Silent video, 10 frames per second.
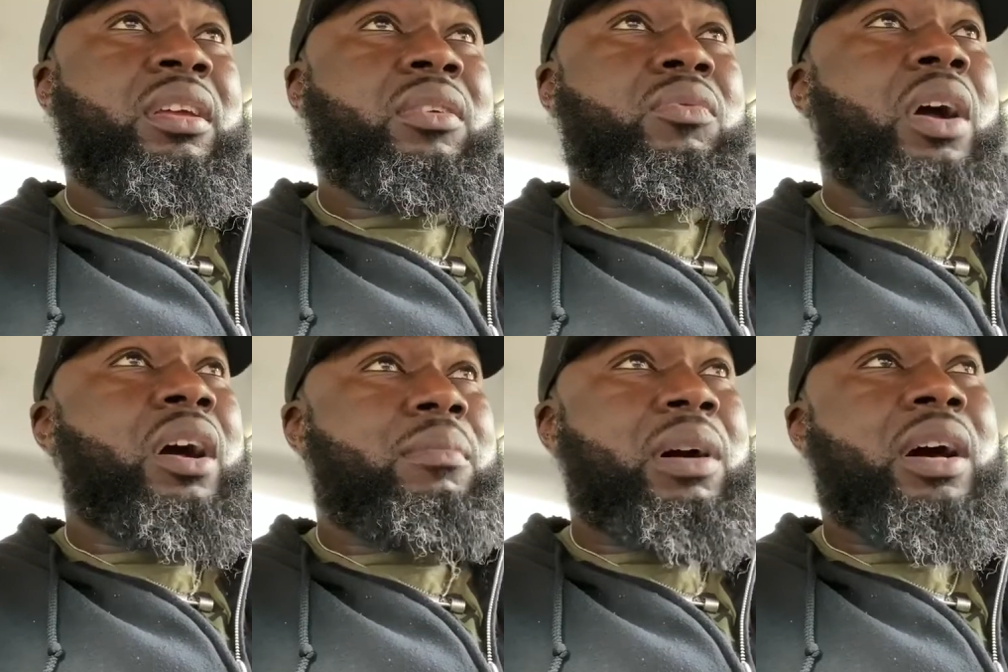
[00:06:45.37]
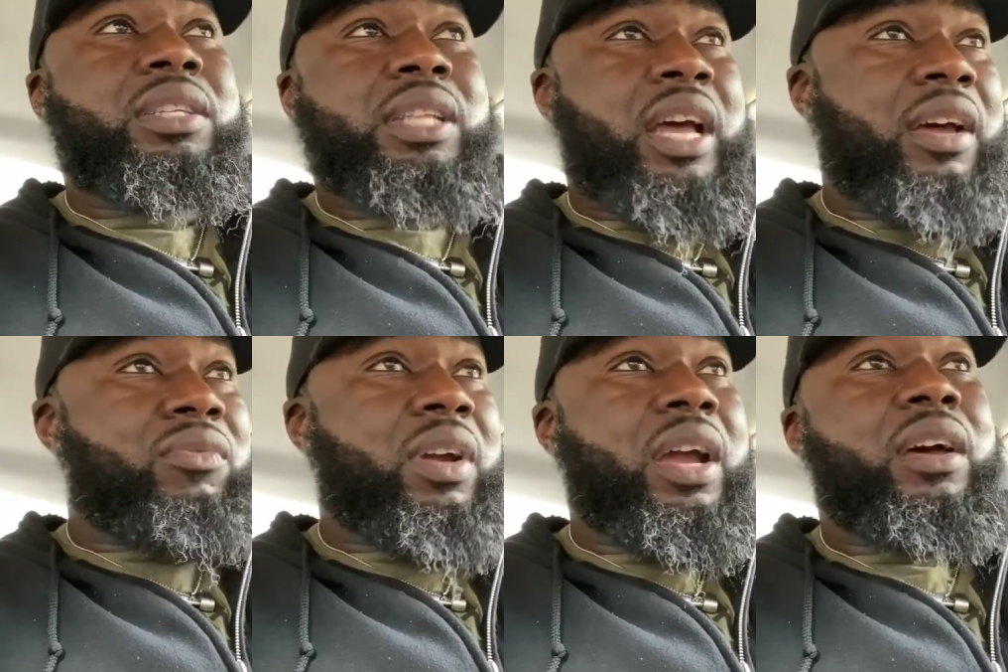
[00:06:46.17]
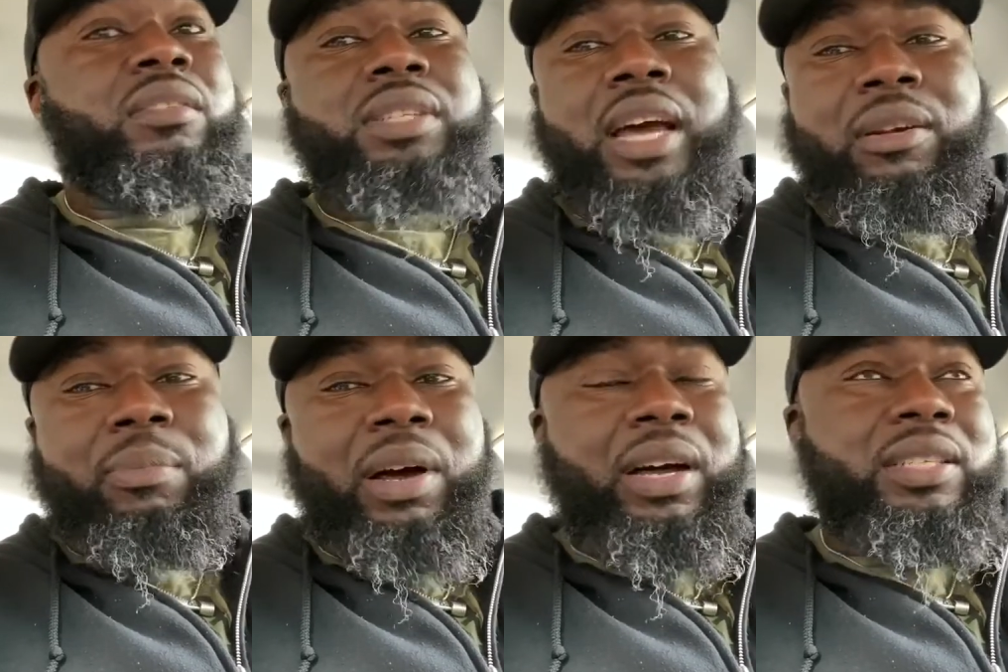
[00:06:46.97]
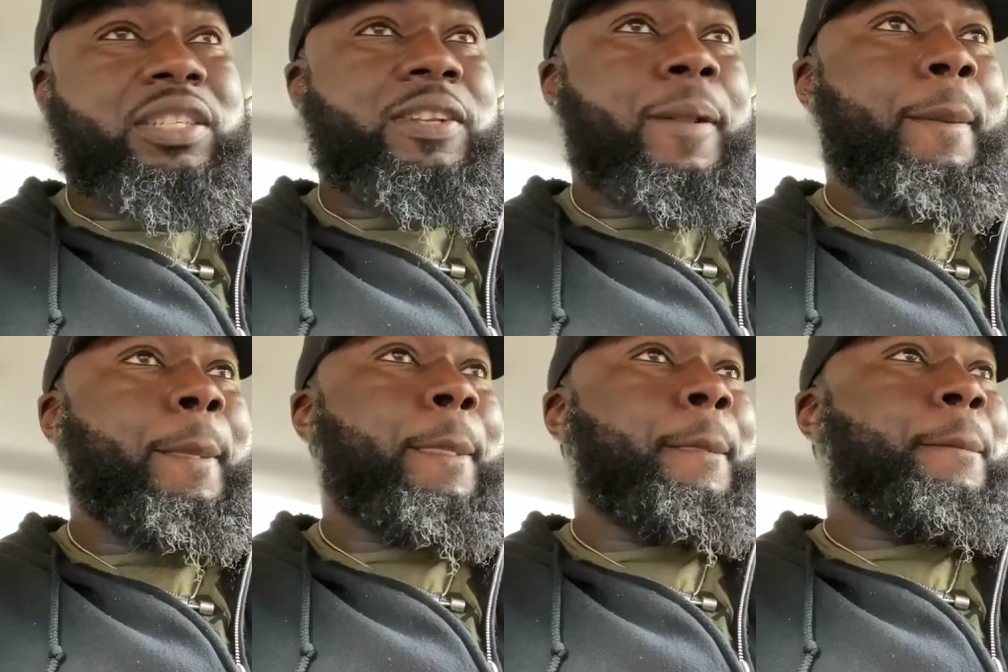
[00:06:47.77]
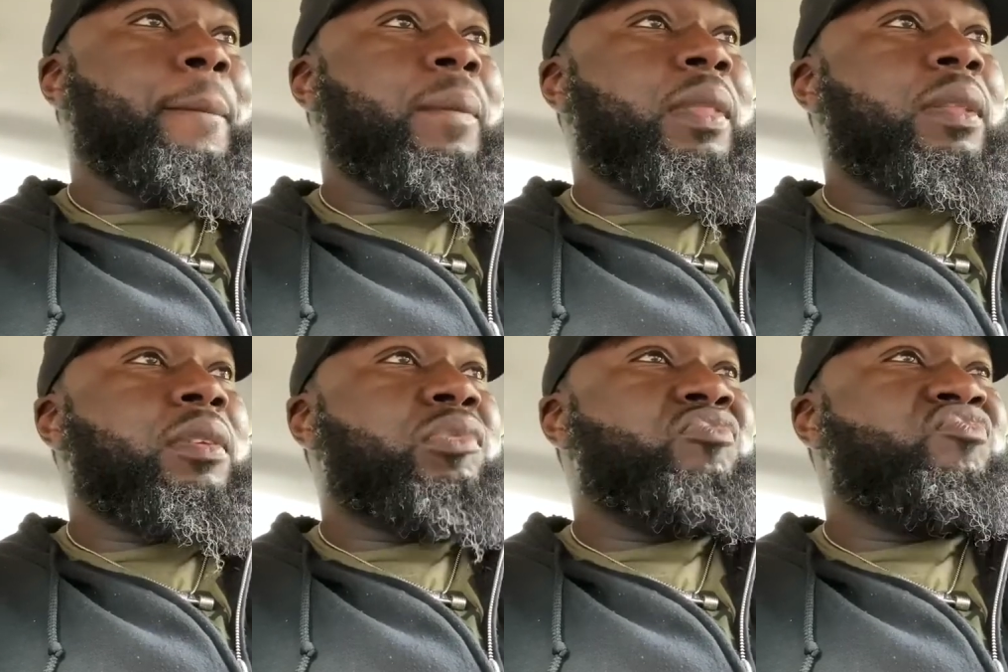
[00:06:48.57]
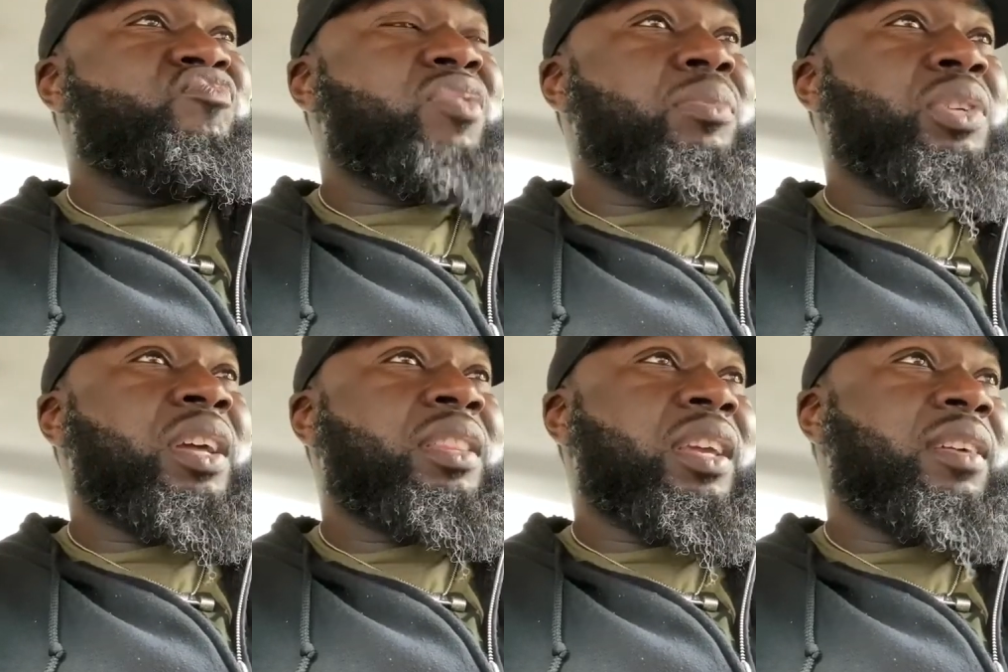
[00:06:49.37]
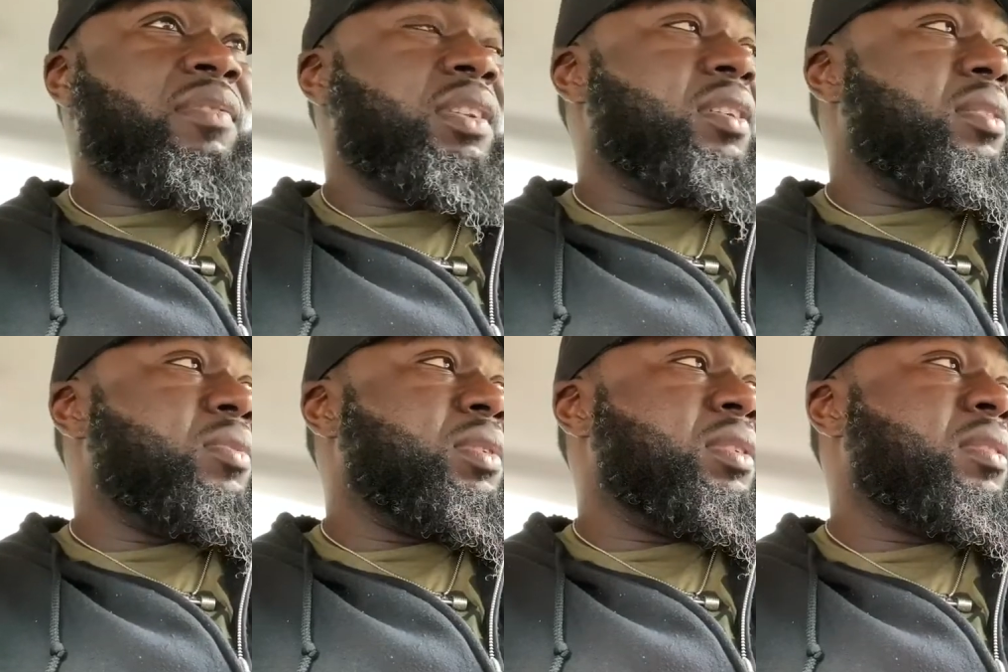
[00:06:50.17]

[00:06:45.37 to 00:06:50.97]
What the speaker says: Rock Box, 9 Round, Title Boxing. I'm trying to think of another one.